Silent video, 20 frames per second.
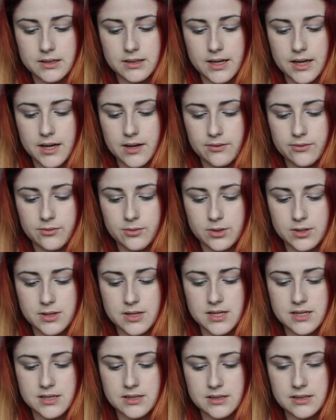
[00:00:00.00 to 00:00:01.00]
have one of
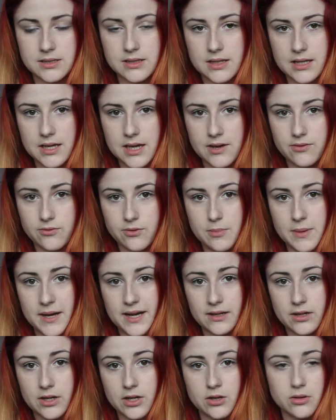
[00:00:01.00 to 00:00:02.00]
these in nearly every
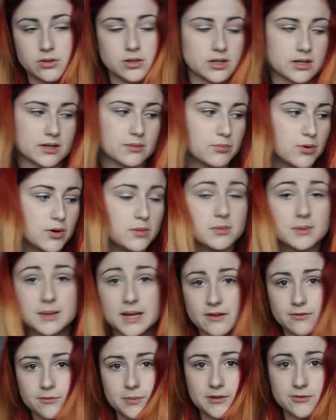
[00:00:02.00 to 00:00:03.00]
bag I own, and I probably
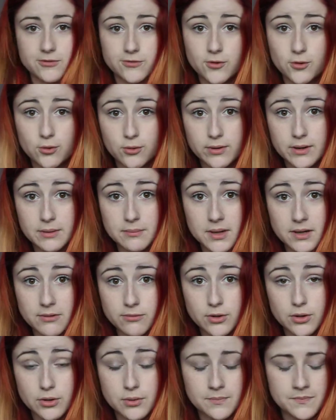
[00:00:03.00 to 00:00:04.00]
have about 4 in my
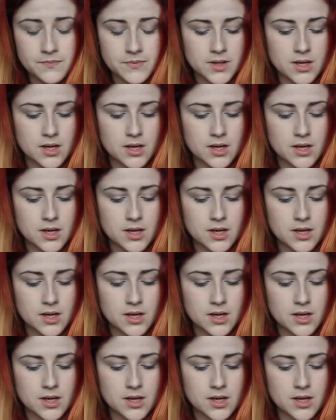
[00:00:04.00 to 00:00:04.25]
room.